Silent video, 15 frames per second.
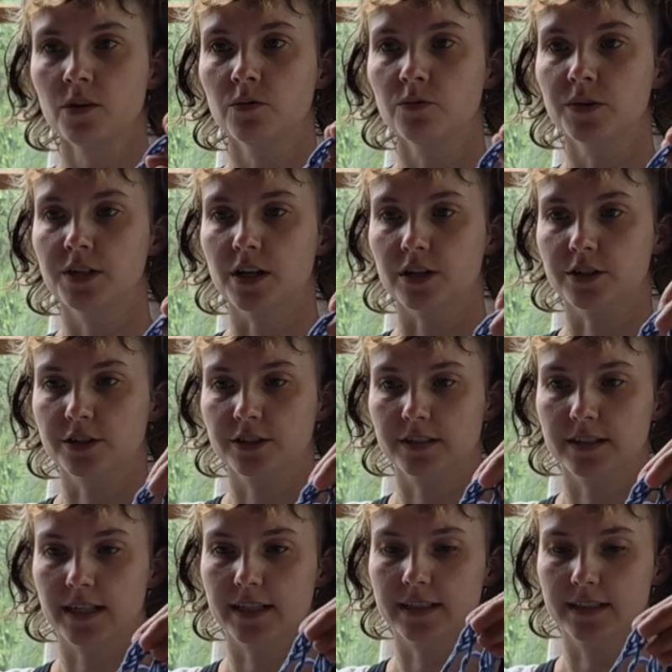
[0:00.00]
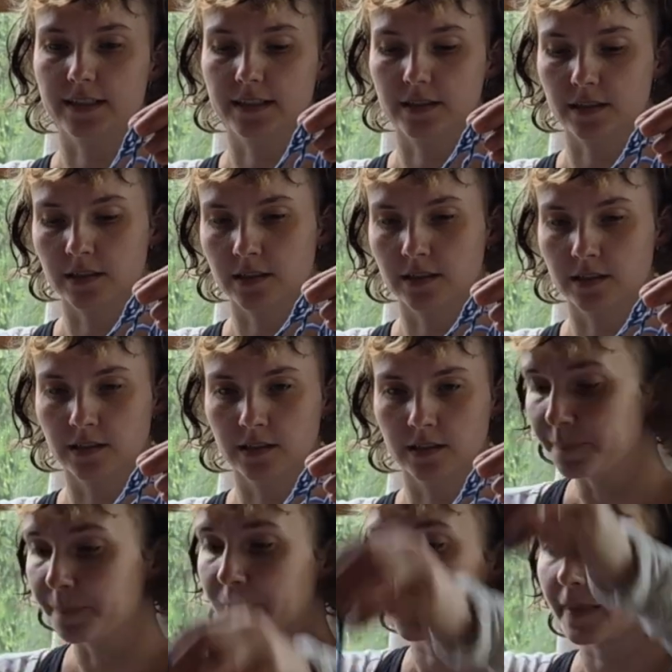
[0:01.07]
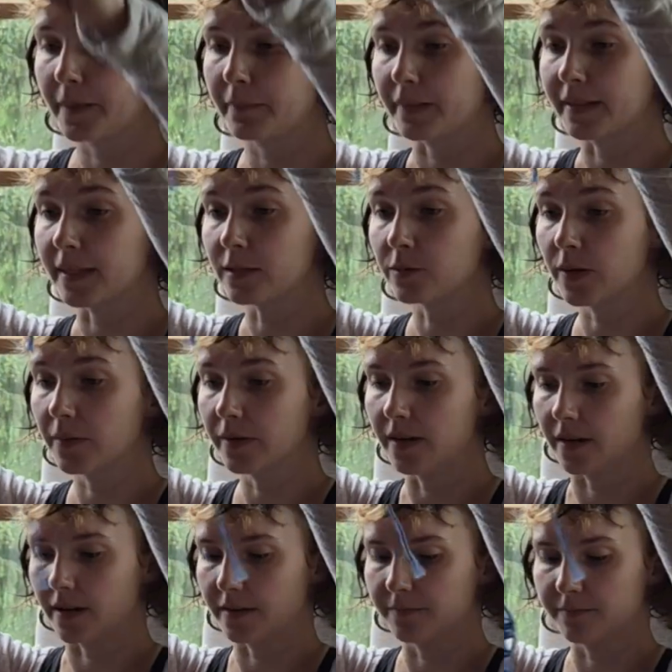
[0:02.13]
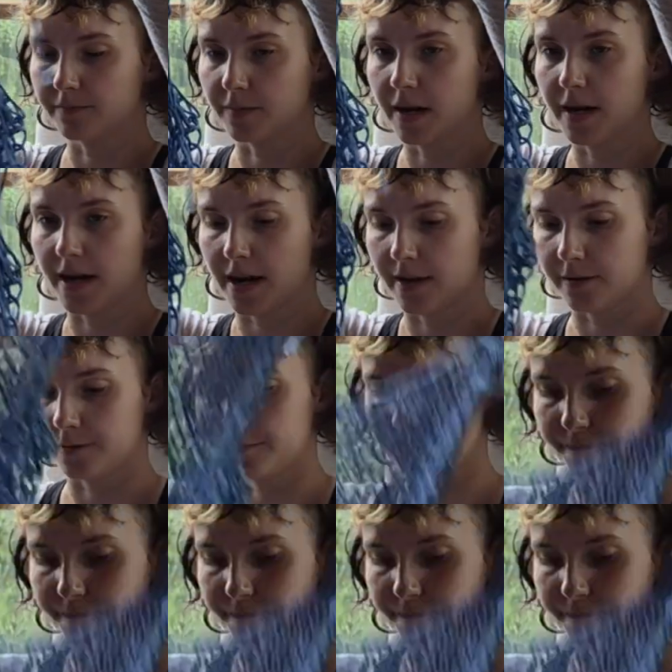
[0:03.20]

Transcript: reductions like this. But that's where we are right now.